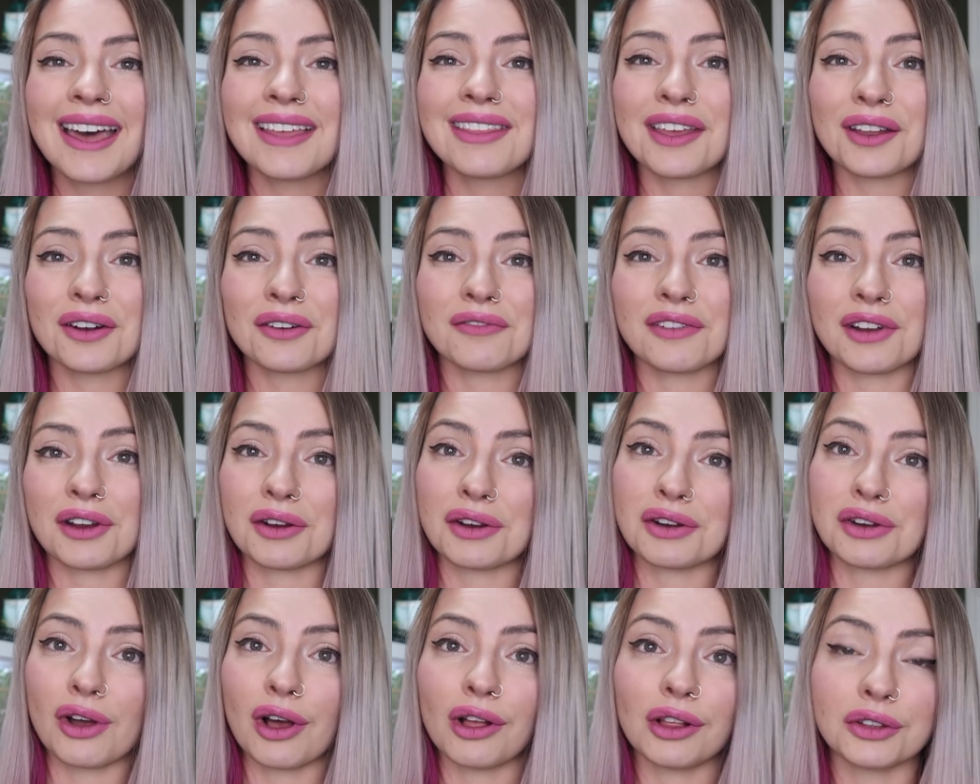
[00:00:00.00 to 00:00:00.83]
that are
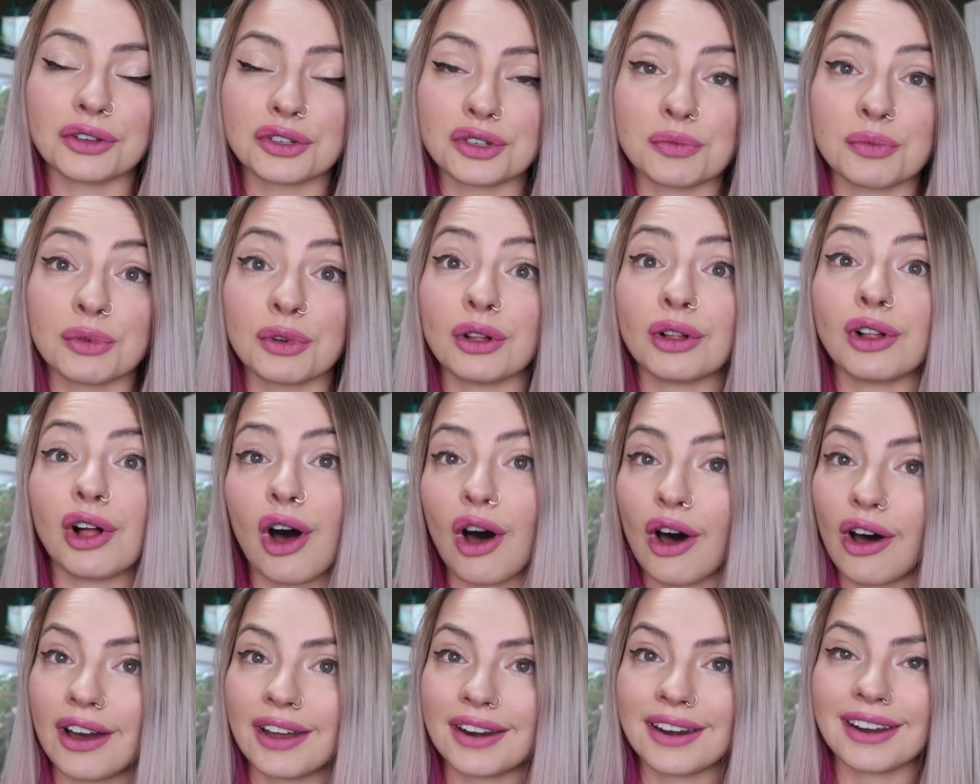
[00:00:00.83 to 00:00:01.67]
very knowledgeable
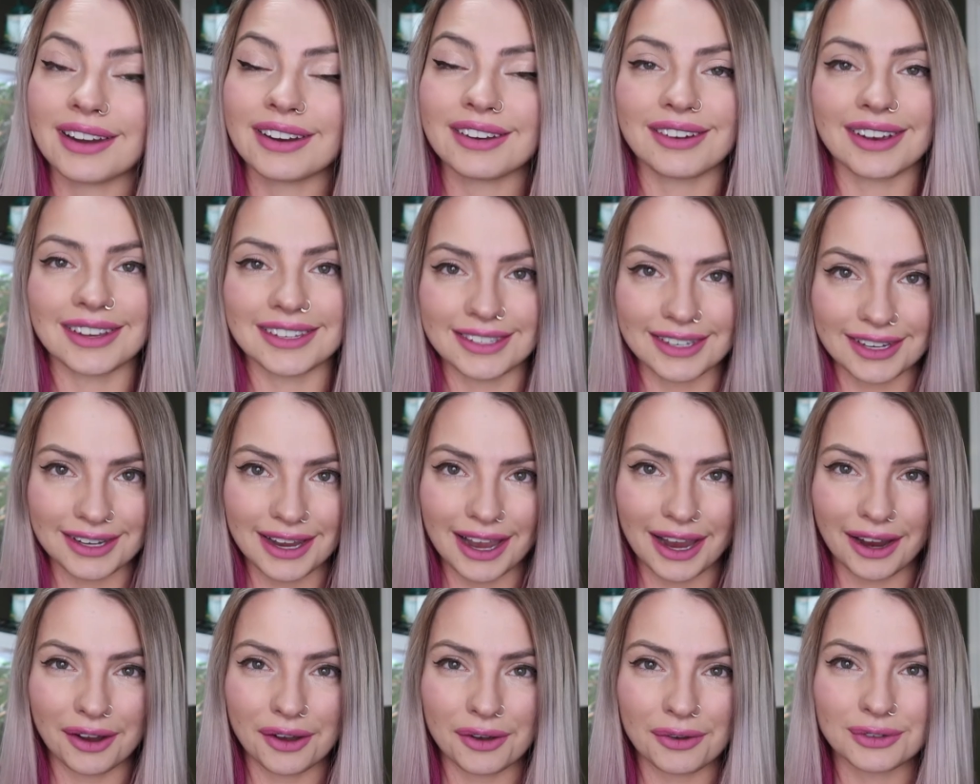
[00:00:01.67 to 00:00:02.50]
on Crested
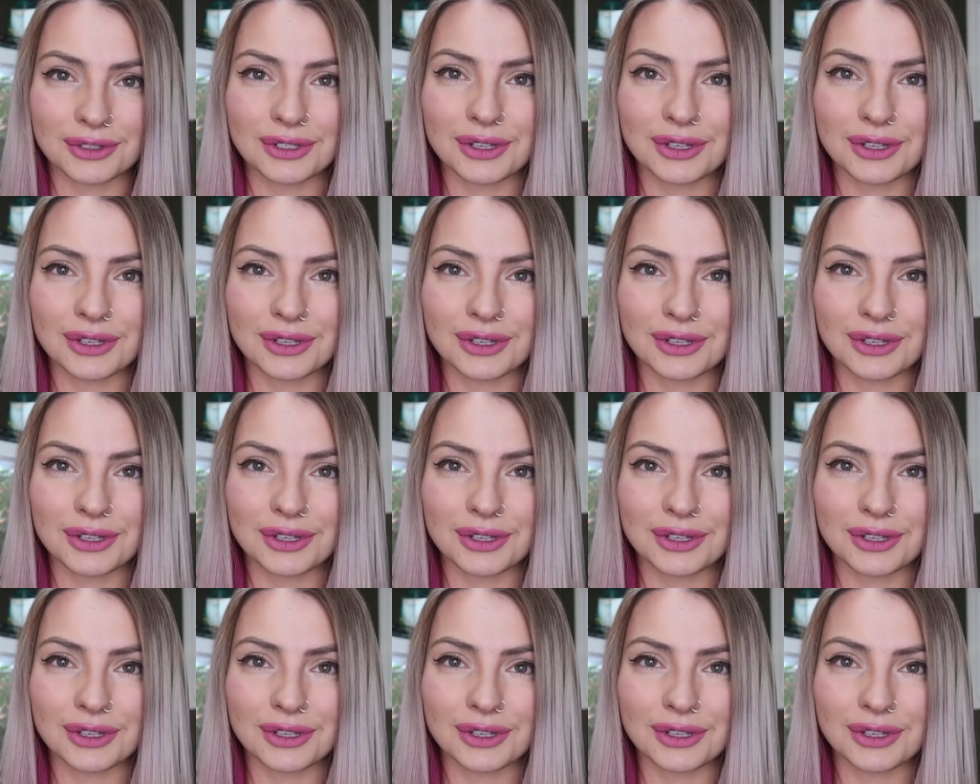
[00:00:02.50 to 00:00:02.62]
Geckos.